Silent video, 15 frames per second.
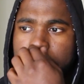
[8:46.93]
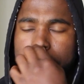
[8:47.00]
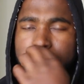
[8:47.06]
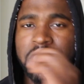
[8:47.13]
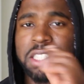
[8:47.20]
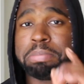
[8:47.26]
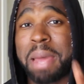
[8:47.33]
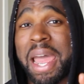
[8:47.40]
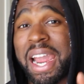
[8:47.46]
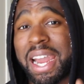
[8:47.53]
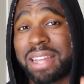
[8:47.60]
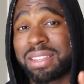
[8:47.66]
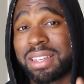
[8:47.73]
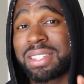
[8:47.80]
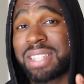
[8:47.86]
Because back
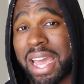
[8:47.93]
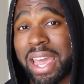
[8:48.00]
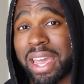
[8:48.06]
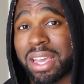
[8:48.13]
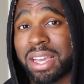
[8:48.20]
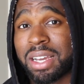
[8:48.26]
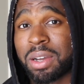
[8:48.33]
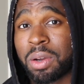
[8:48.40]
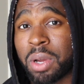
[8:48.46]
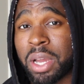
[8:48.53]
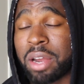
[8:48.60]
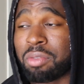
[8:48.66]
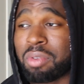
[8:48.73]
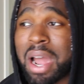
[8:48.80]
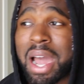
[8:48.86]
in the day,
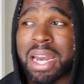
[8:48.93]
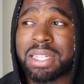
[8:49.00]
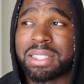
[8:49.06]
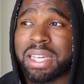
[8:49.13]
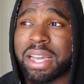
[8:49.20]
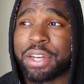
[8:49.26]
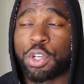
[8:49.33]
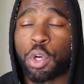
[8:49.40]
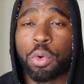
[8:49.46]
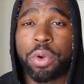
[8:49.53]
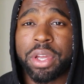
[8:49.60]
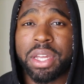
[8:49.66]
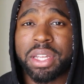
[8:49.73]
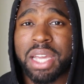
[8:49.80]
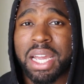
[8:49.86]
in Ronnie's day, and
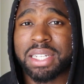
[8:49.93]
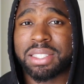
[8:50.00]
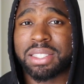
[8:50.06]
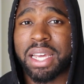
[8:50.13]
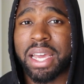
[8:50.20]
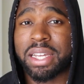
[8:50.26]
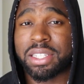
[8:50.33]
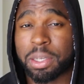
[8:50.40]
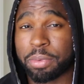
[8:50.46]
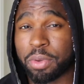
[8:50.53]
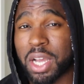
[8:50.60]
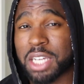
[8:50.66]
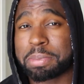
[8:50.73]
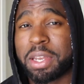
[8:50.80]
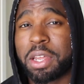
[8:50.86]
Dorian Yates' day, some of you
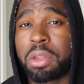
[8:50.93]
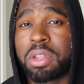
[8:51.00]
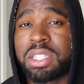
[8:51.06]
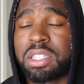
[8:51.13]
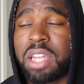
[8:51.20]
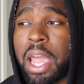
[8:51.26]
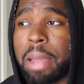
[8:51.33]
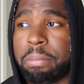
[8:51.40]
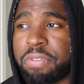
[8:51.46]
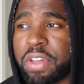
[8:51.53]
guys may know these names,